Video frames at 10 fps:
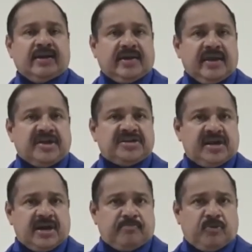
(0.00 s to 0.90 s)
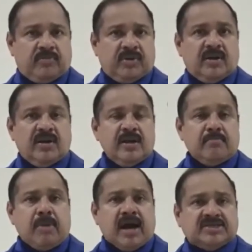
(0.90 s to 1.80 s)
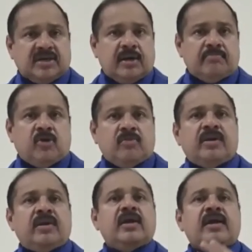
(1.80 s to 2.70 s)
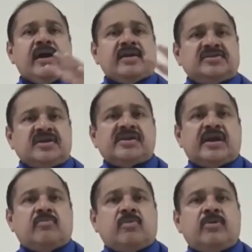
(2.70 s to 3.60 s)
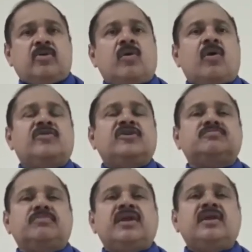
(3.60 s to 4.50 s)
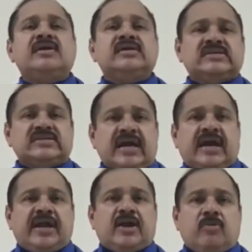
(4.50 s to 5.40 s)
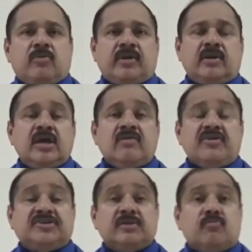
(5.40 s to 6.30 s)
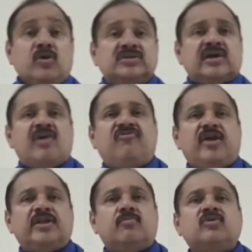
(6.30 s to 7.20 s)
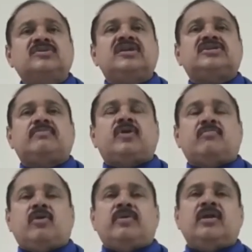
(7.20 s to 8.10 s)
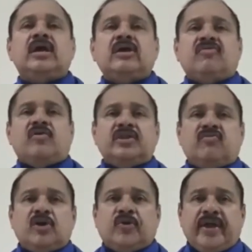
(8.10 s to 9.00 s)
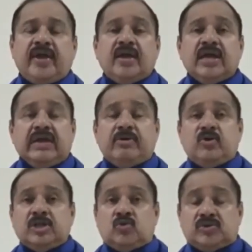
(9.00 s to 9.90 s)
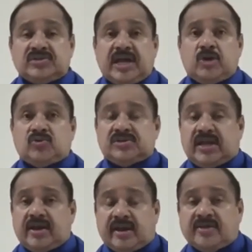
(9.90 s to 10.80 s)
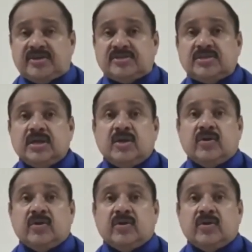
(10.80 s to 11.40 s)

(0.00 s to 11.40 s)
Keynesian unemployment, mass unemployment, and general unemployment. All these mean cyclical unemployment, which is the most harmful and the most serious type of unemployment found in the world today. Even during the 2008-2009 crisis,